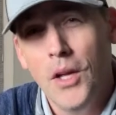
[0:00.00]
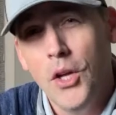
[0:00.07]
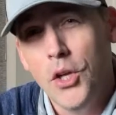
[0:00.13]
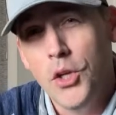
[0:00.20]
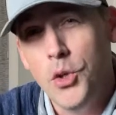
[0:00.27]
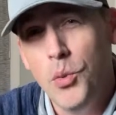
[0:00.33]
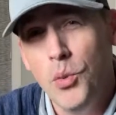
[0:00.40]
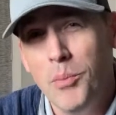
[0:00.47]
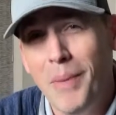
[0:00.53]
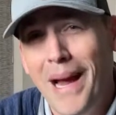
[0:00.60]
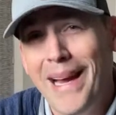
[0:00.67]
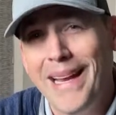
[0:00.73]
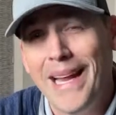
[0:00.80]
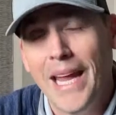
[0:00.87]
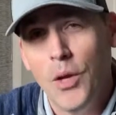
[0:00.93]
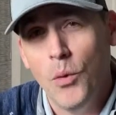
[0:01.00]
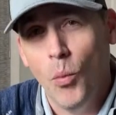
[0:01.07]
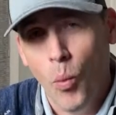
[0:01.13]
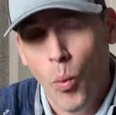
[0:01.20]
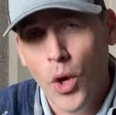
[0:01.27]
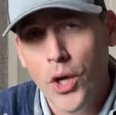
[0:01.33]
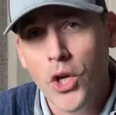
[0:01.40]
you were buying a
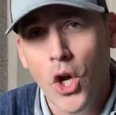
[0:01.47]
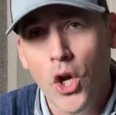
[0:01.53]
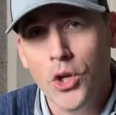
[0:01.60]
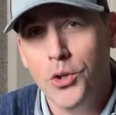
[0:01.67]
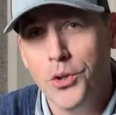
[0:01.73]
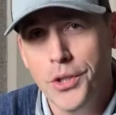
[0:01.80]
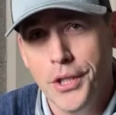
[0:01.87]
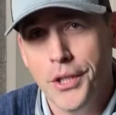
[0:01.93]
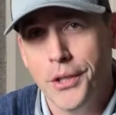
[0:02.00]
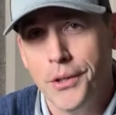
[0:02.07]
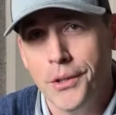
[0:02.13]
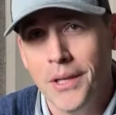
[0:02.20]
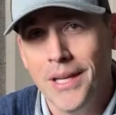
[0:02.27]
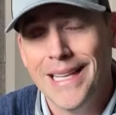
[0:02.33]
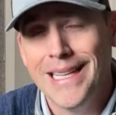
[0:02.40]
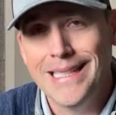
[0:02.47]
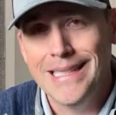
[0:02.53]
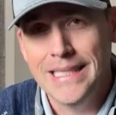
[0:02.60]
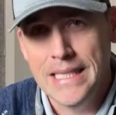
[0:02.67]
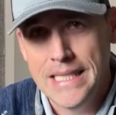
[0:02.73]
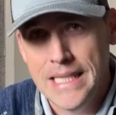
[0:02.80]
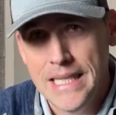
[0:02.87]
100-year
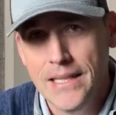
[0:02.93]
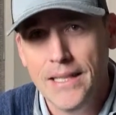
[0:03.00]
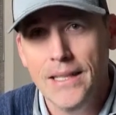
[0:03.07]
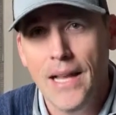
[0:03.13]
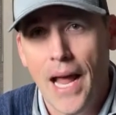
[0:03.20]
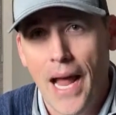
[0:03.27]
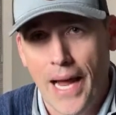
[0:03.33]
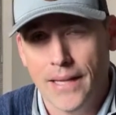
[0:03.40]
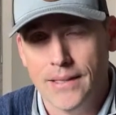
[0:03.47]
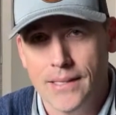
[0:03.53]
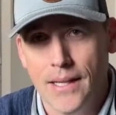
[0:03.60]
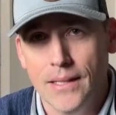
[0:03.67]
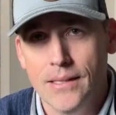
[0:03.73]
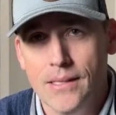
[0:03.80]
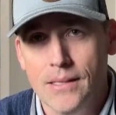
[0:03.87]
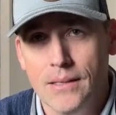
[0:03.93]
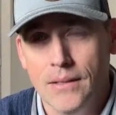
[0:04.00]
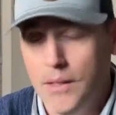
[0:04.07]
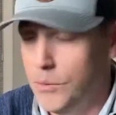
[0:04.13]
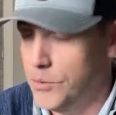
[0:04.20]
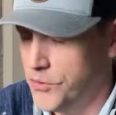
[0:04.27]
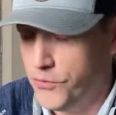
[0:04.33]
deeded access
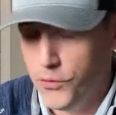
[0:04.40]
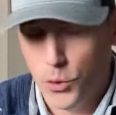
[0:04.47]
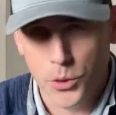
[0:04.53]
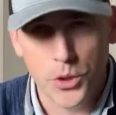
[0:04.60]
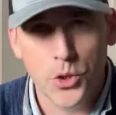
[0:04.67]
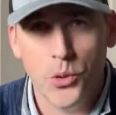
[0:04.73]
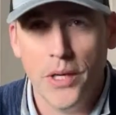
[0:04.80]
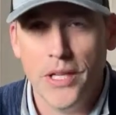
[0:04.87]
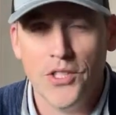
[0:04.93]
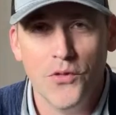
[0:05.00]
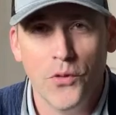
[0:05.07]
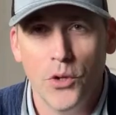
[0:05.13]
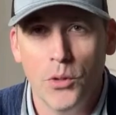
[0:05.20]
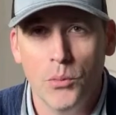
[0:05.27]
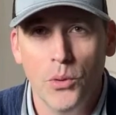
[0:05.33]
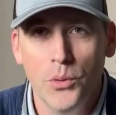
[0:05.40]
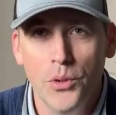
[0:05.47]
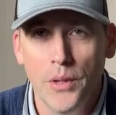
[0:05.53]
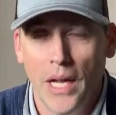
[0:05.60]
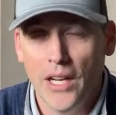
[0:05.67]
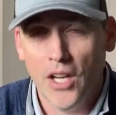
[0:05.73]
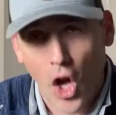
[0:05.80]
that was fully transferable when you
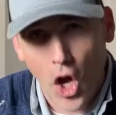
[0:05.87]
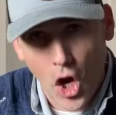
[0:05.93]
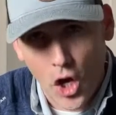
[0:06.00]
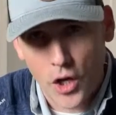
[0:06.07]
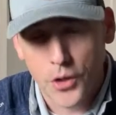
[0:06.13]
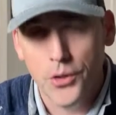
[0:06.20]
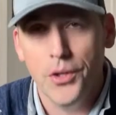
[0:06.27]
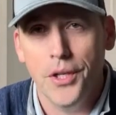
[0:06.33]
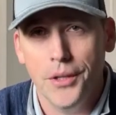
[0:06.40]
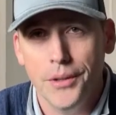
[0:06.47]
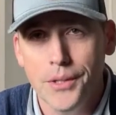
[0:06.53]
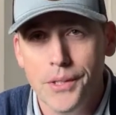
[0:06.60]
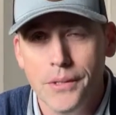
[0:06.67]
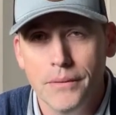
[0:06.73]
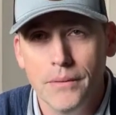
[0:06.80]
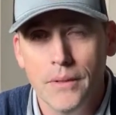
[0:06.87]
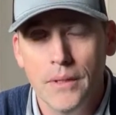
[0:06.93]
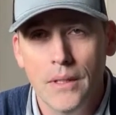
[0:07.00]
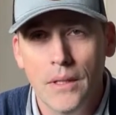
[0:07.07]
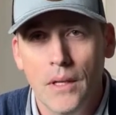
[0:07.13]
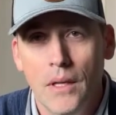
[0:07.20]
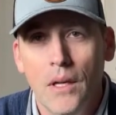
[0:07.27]
died. 100 years
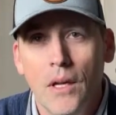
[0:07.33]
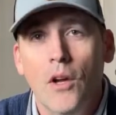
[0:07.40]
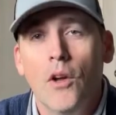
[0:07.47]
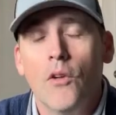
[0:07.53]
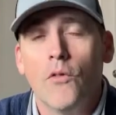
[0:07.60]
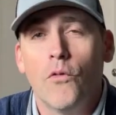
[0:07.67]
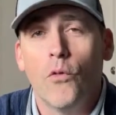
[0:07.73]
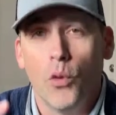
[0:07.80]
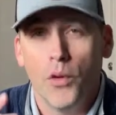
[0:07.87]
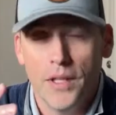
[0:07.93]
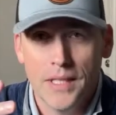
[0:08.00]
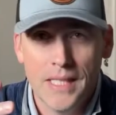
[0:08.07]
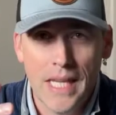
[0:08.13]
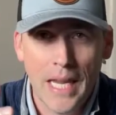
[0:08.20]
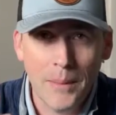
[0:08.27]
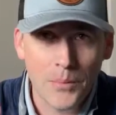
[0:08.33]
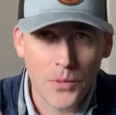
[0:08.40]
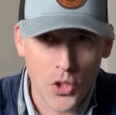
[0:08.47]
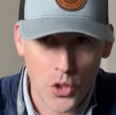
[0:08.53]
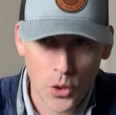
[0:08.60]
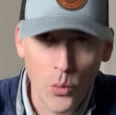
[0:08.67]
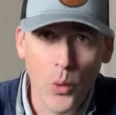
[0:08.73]
for the same
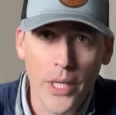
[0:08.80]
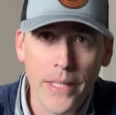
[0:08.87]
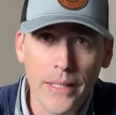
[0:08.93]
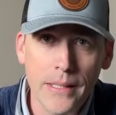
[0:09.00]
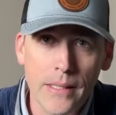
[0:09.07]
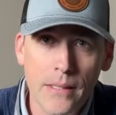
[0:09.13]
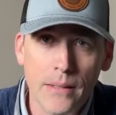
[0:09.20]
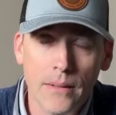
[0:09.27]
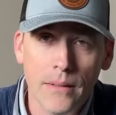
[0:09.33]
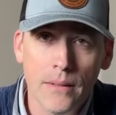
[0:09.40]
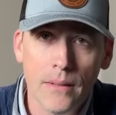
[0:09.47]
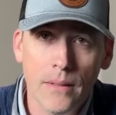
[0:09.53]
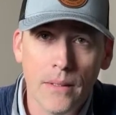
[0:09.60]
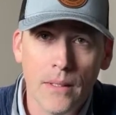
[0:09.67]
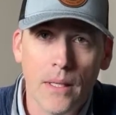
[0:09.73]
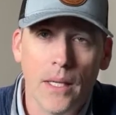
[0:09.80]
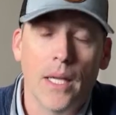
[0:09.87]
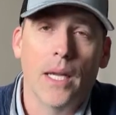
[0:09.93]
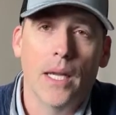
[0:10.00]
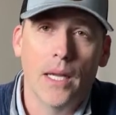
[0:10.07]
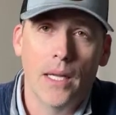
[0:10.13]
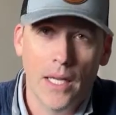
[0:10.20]
2 weeks
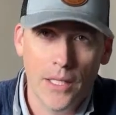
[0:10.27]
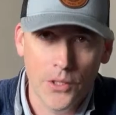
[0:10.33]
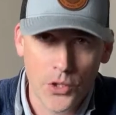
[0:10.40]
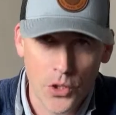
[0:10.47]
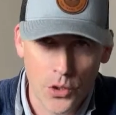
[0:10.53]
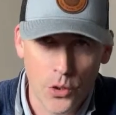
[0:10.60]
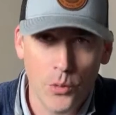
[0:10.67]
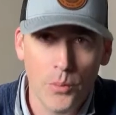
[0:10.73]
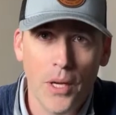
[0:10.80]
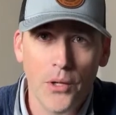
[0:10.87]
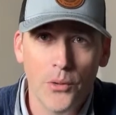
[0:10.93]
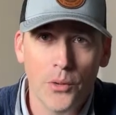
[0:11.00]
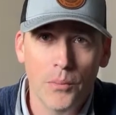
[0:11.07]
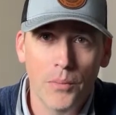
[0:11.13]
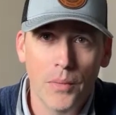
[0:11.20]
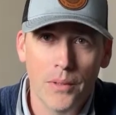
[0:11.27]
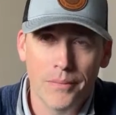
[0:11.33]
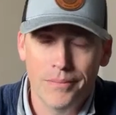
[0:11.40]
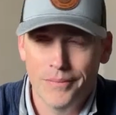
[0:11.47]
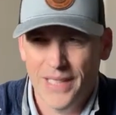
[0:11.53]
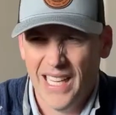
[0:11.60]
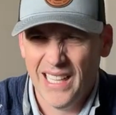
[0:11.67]
in a 2-bedroom
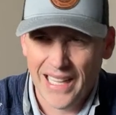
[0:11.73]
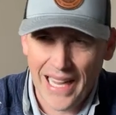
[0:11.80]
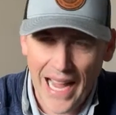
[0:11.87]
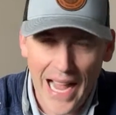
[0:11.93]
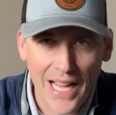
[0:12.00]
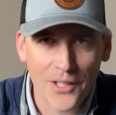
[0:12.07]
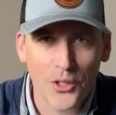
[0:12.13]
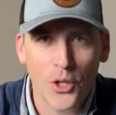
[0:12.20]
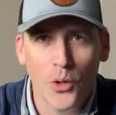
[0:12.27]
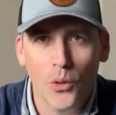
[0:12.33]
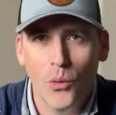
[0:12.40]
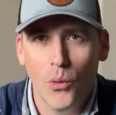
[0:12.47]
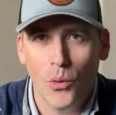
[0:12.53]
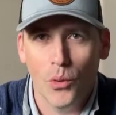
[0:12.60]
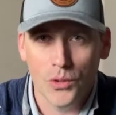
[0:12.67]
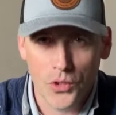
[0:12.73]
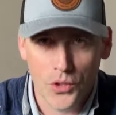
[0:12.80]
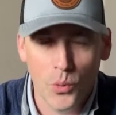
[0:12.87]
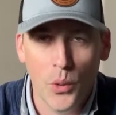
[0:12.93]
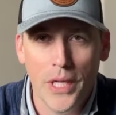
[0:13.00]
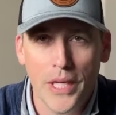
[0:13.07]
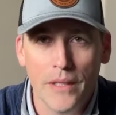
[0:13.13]
kind of condo or
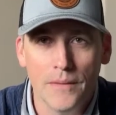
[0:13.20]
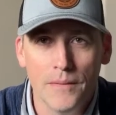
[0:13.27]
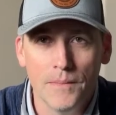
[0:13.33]
suite